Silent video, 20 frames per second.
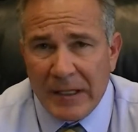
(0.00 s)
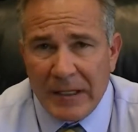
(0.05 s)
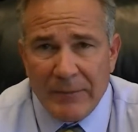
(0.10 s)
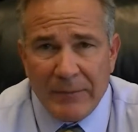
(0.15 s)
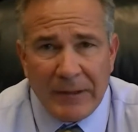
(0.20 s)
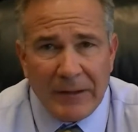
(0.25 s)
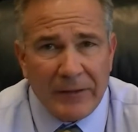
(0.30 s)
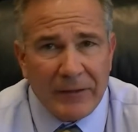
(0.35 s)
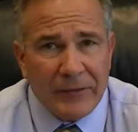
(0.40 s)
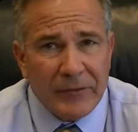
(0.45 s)

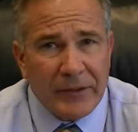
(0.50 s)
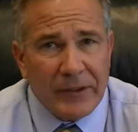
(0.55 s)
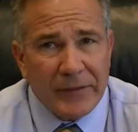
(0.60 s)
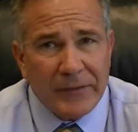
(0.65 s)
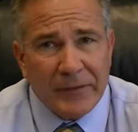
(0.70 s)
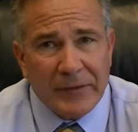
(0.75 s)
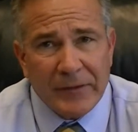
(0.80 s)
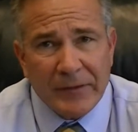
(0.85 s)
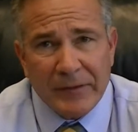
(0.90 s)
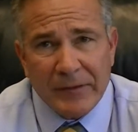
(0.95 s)
email
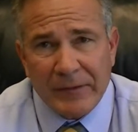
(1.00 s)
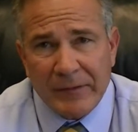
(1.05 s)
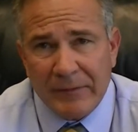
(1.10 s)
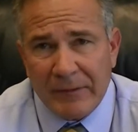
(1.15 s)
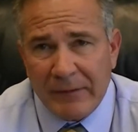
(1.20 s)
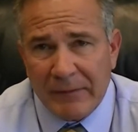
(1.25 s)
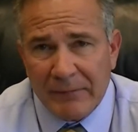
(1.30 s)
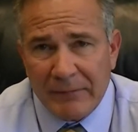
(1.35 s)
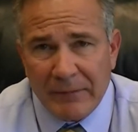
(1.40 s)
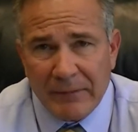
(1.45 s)

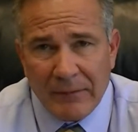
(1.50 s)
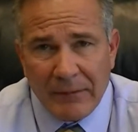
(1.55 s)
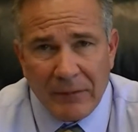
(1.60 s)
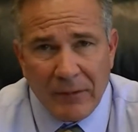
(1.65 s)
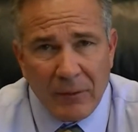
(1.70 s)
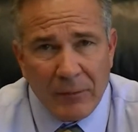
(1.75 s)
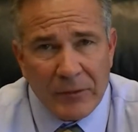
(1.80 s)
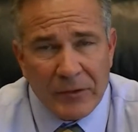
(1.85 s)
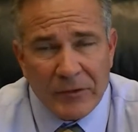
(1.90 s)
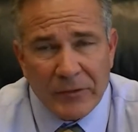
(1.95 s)
addresses,
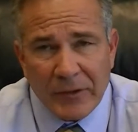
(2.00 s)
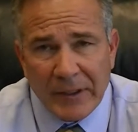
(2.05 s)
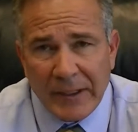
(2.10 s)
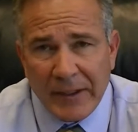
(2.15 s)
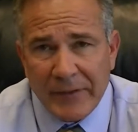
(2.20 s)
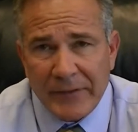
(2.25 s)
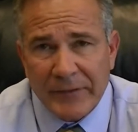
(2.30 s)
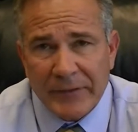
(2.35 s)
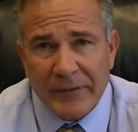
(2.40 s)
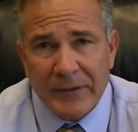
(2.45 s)
home
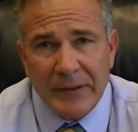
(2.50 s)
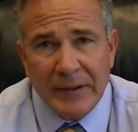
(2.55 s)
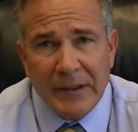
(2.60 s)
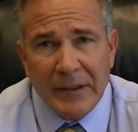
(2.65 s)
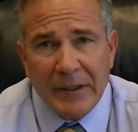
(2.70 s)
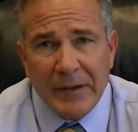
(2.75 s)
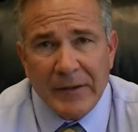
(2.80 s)
address,